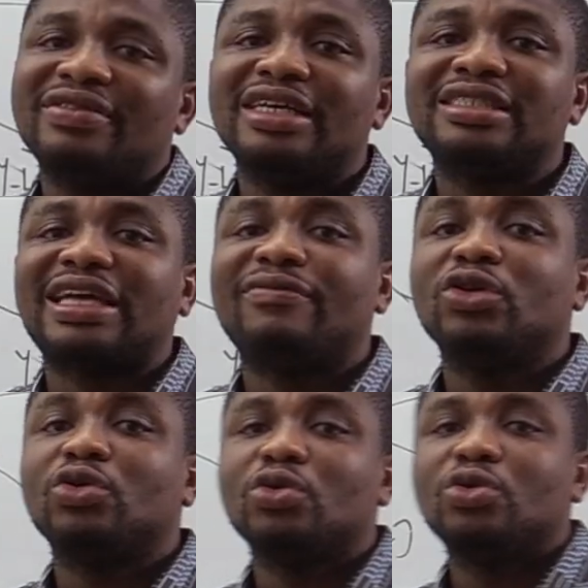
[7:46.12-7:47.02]
have the
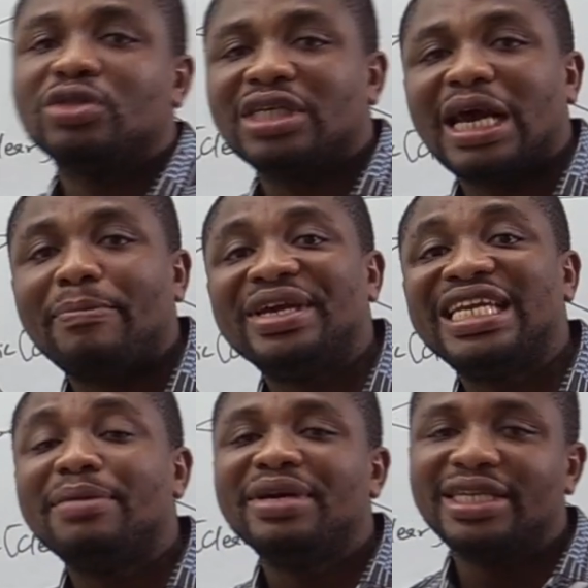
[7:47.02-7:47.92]
Staphylococcus
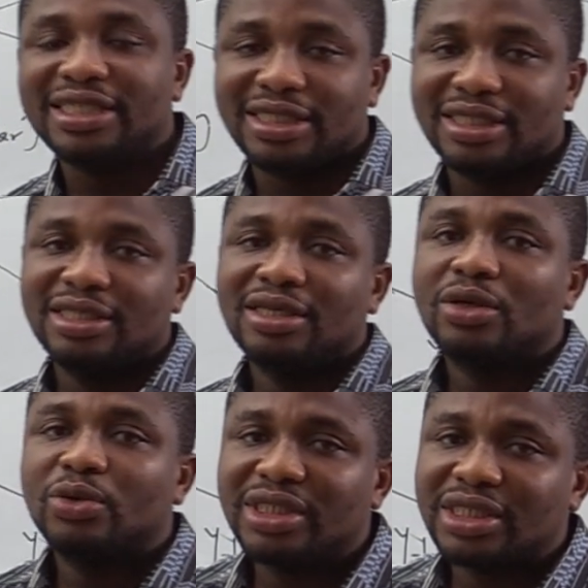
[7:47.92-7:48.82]
epidermidis,
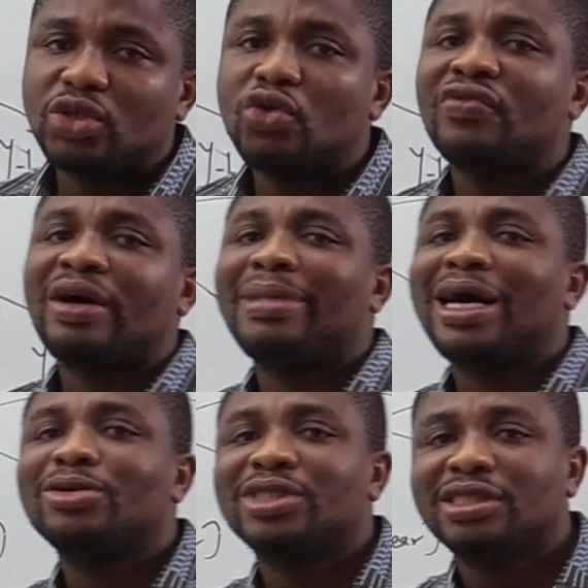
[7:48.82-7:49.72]
which is Nova
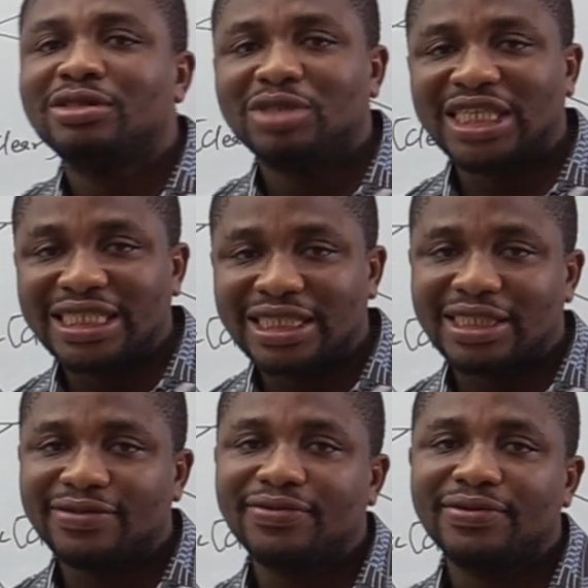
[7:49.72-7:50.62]
Biosin
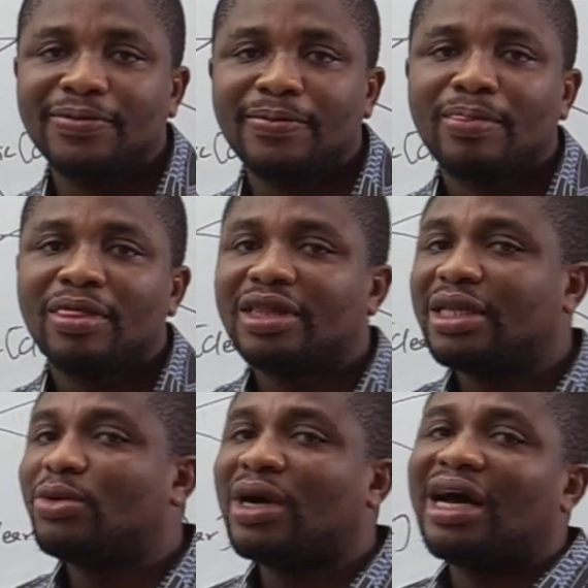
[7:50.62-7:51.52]
sensitive.
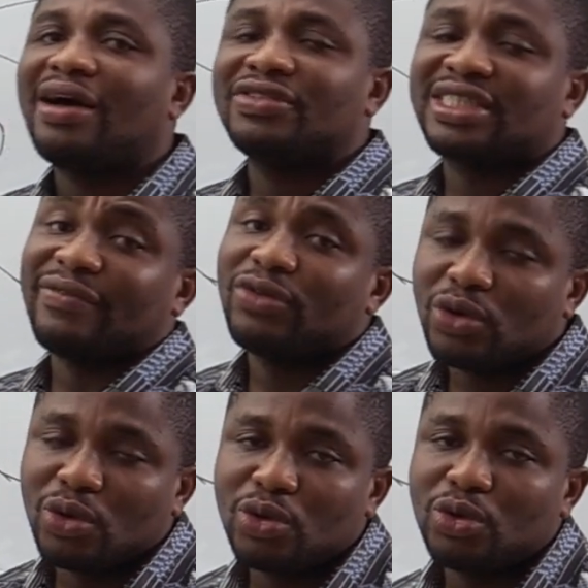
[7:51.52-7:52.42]
Then we have
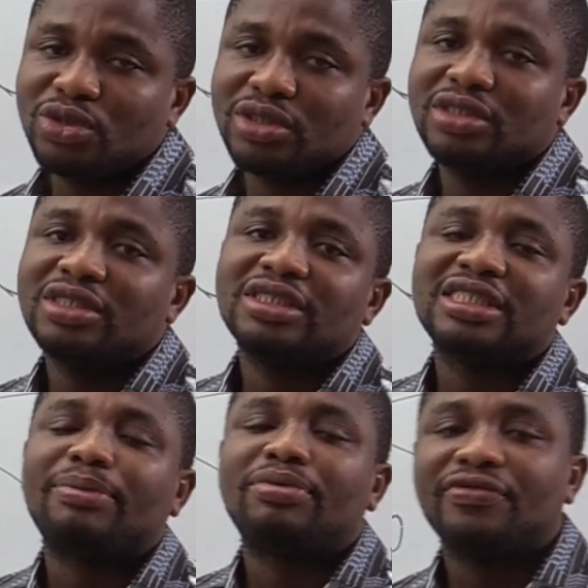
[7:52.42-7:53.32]
Staphylococcus
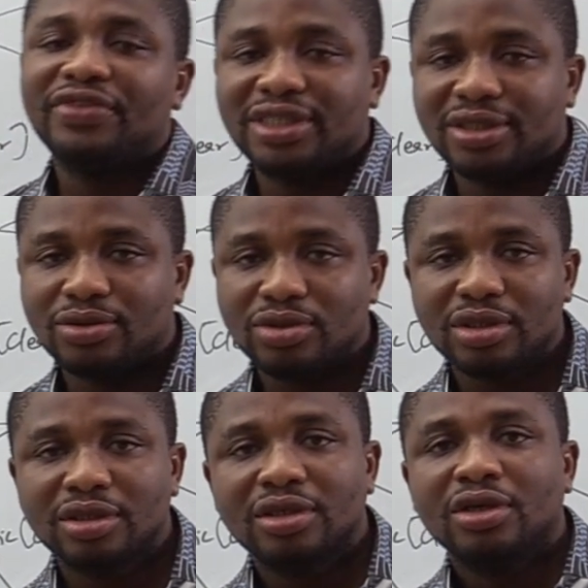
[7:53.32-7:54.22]

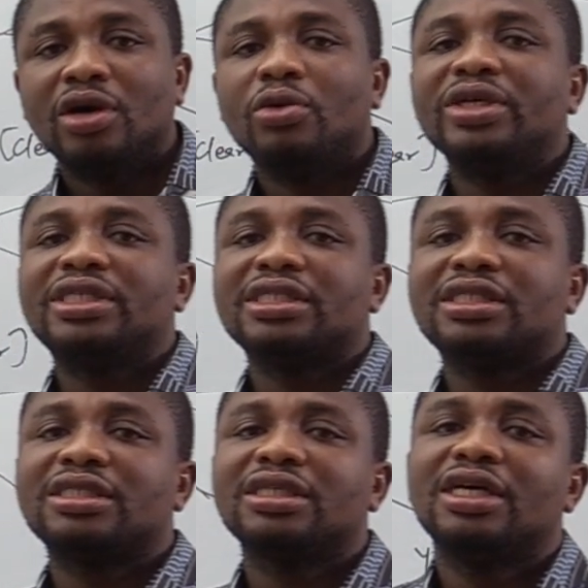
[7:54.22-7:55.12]
saprophyticus, which
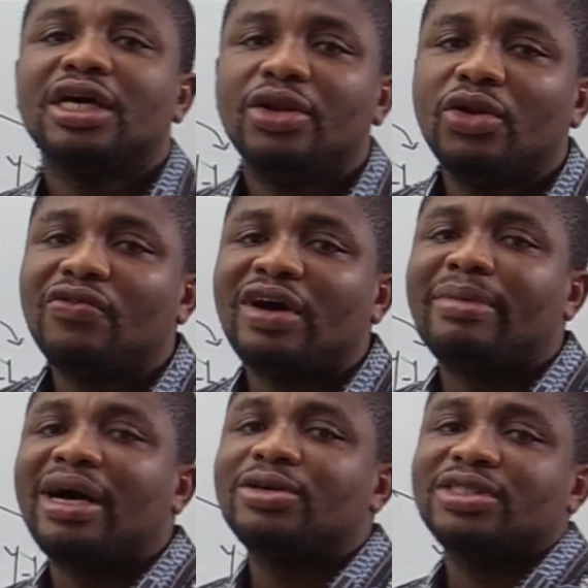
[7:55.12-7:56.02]
is
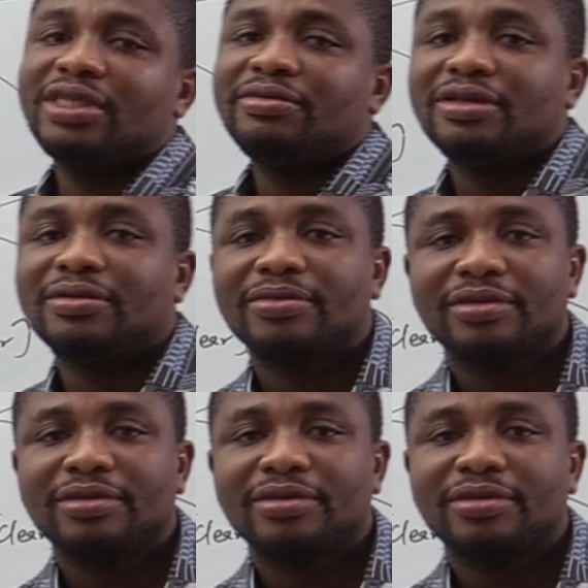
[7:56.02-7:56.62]
Nova Biosin